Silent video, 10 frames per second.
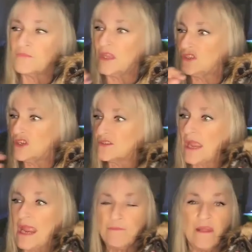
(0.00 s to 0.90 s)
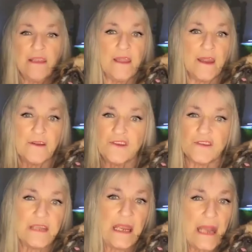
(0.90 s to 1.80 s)
that just came in there
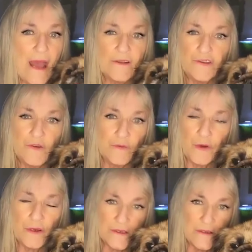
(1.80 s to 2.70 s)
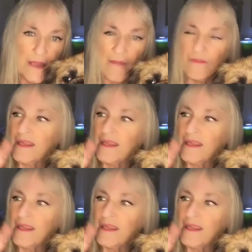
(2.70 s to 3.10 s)
just to get out of doing prison time.